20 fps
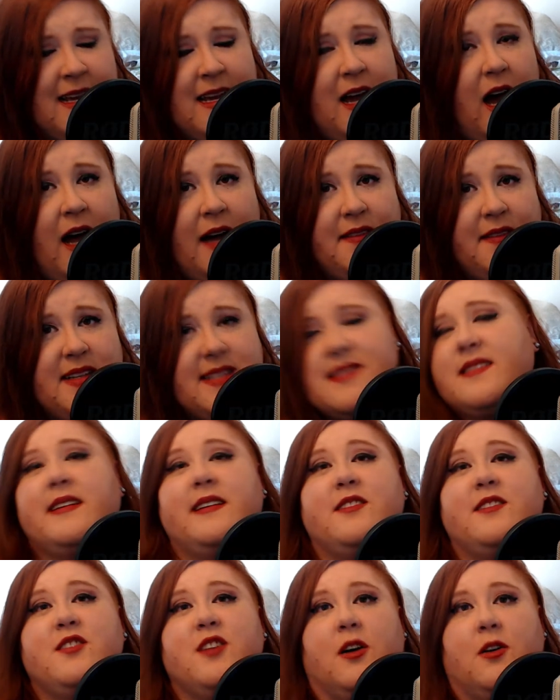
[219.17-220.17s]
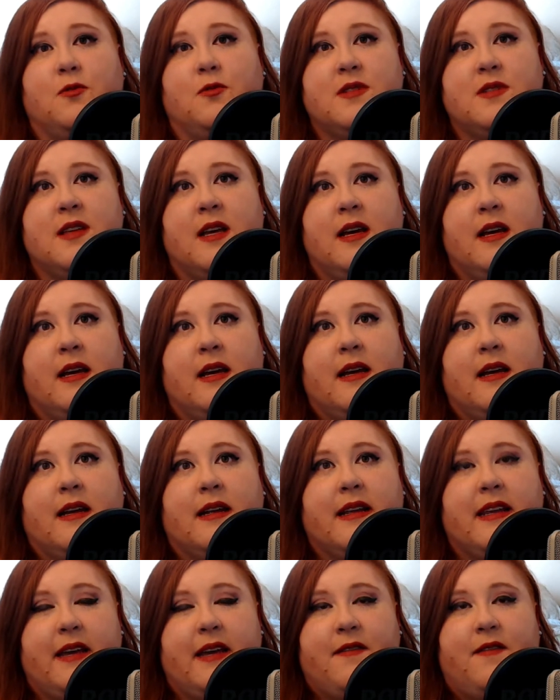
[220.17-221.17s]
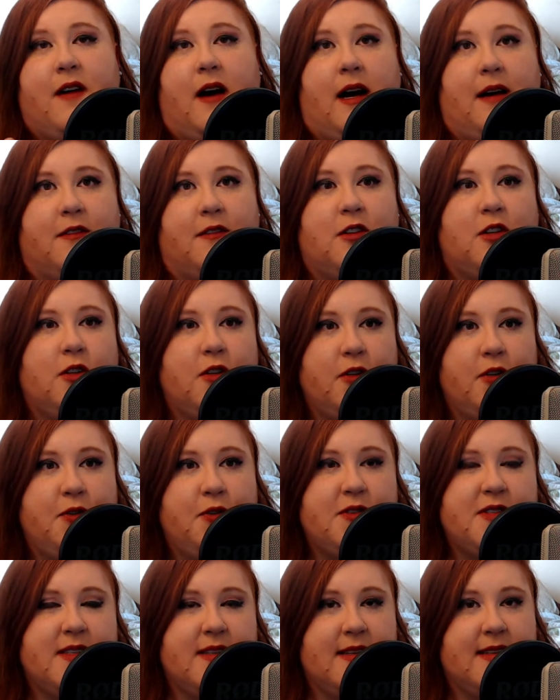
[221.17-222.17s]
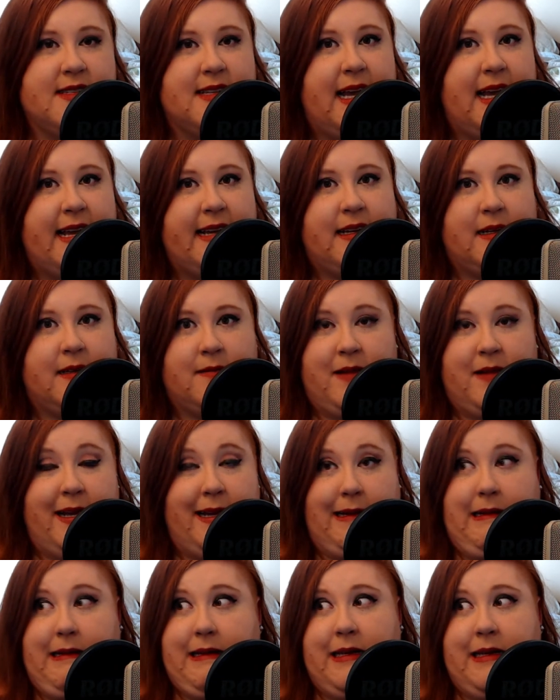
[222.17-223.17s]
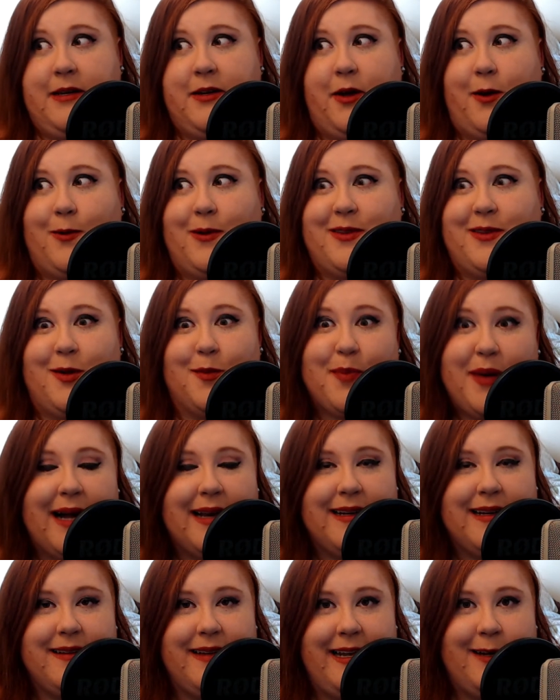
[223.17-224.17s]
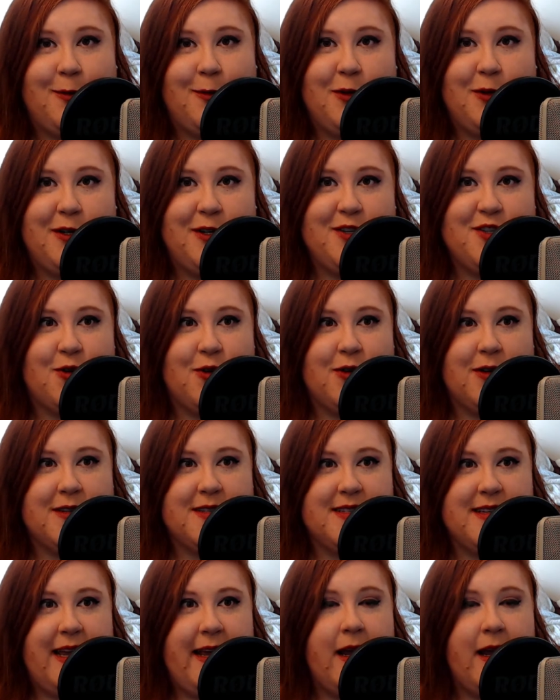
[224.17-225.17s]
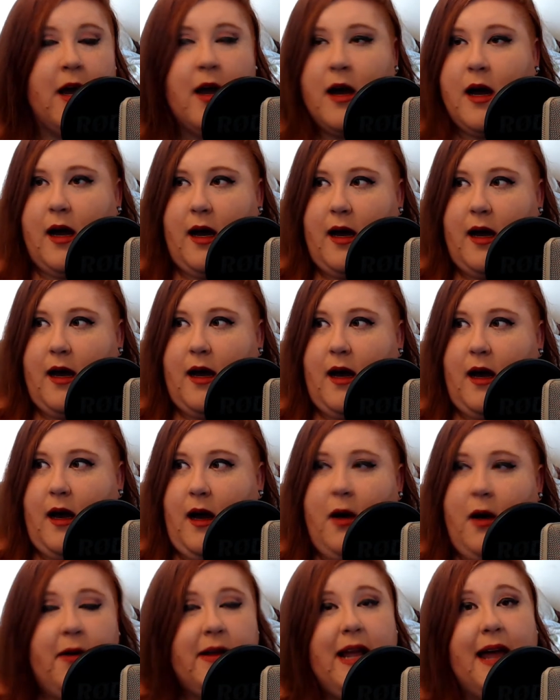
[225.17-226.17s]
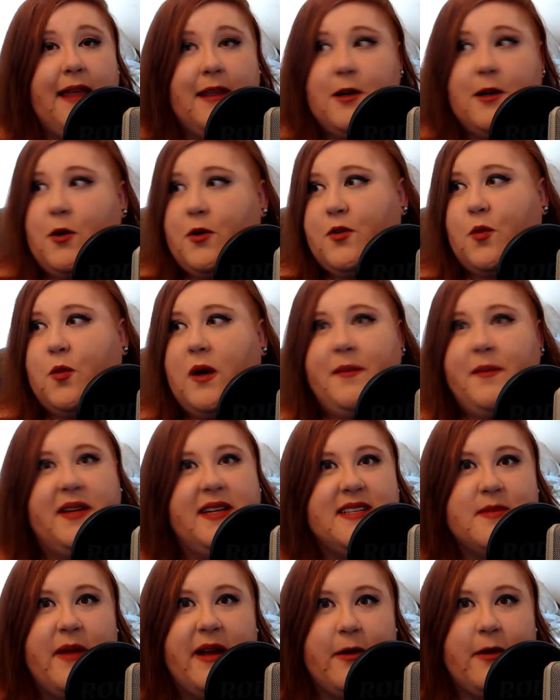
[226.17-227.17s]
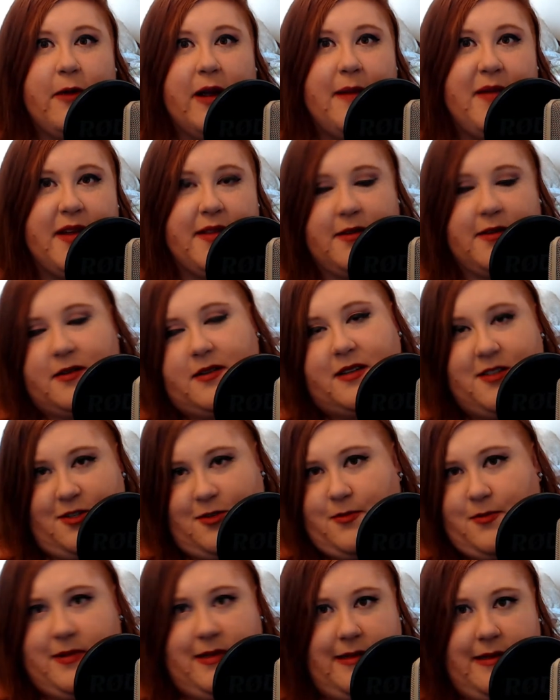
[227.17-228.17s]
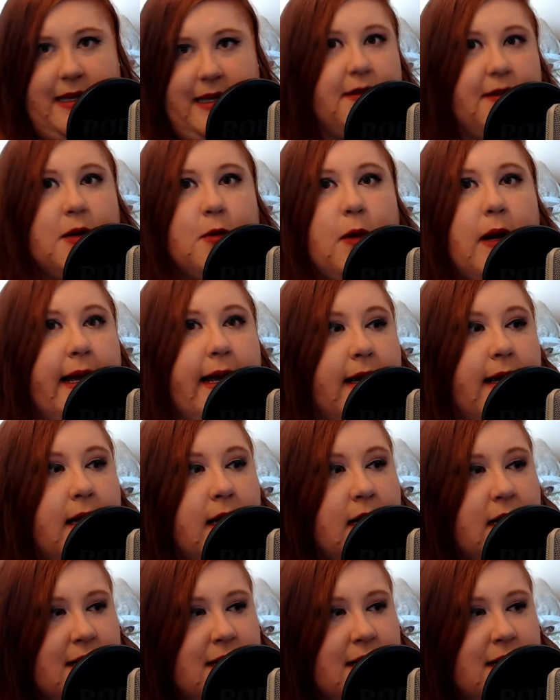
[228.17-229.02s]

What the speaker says: Obviously, don't give off clues to the psychic, like, you know, with your body language, or say, "Oh yeah, that older woman is my grandmother," because you give it away.